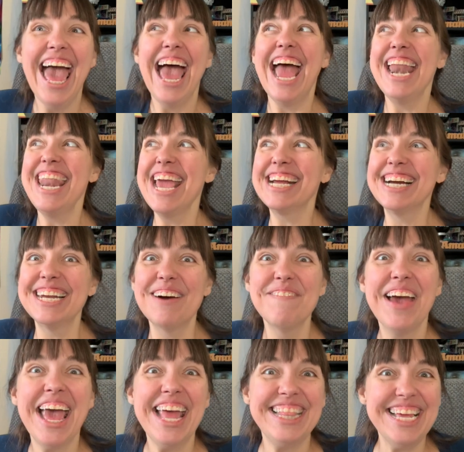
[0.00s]
And they cut up,
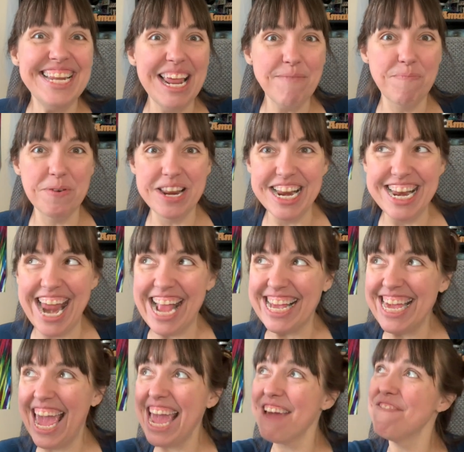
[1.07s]
then they put in that
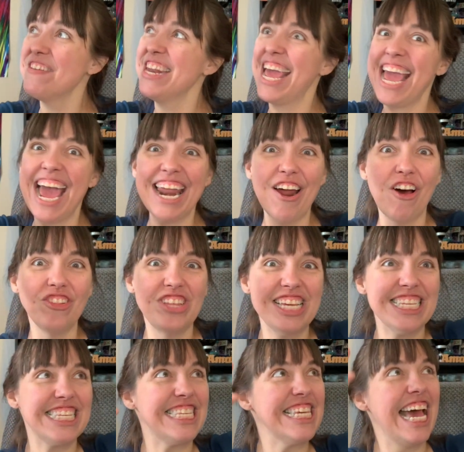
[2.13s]
cave, and they had all
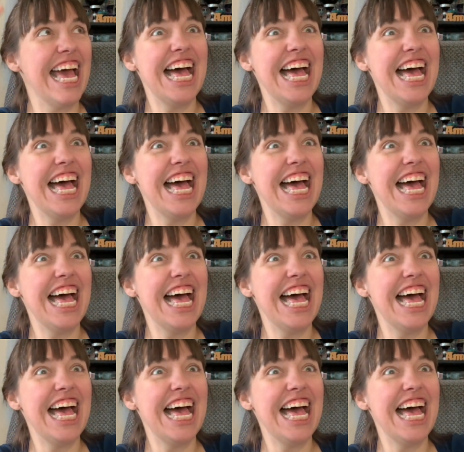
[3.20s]
these,